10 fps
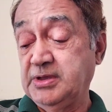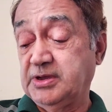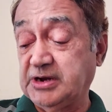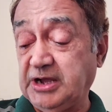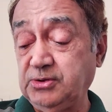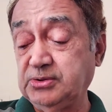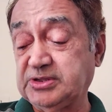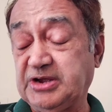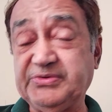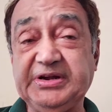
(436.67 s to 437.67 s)
Rahul
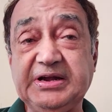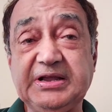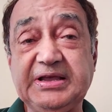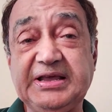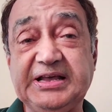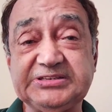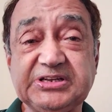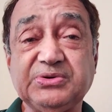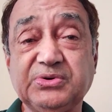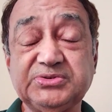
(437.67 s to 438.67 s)
Dravid as a
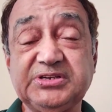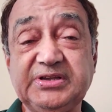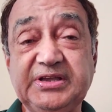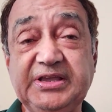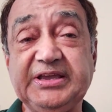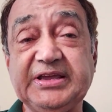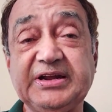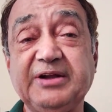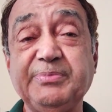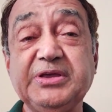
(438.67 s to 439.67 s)
coach, he
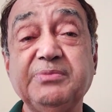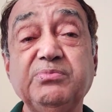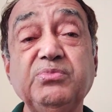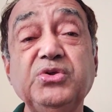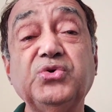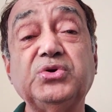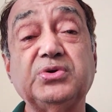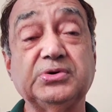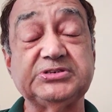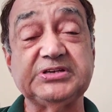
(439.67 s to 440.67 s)
cannot be a mute
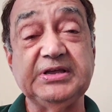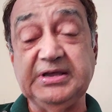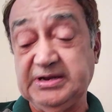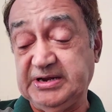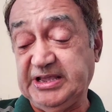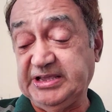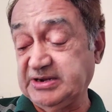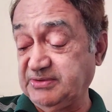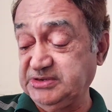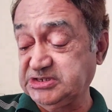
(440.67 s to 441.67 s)
coach like
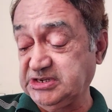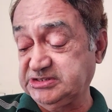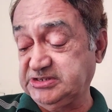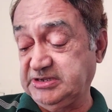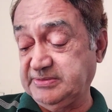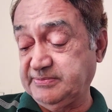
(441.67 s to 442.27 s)
Ravi Shastri.